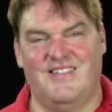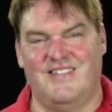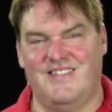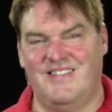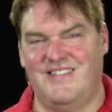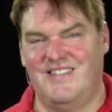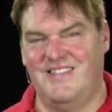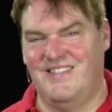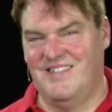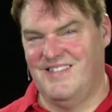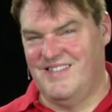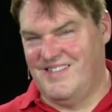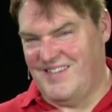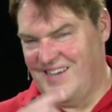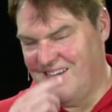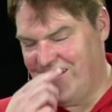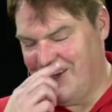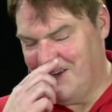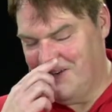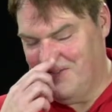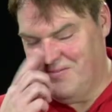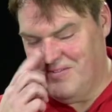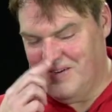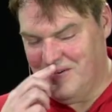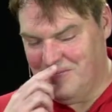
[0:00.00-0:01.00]
Dean,
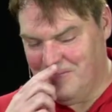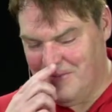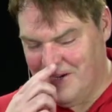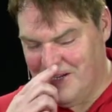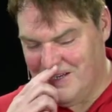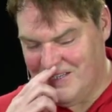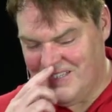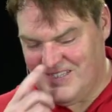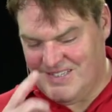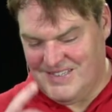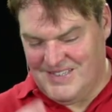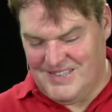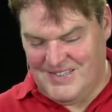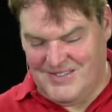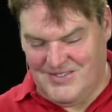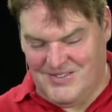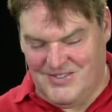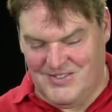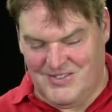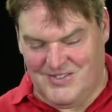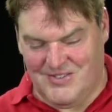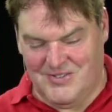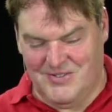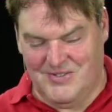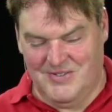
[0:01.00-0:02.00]
thank you very much, and
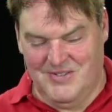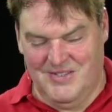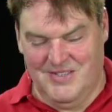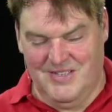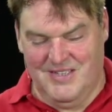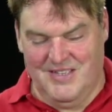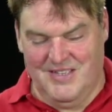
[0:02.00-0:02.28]
also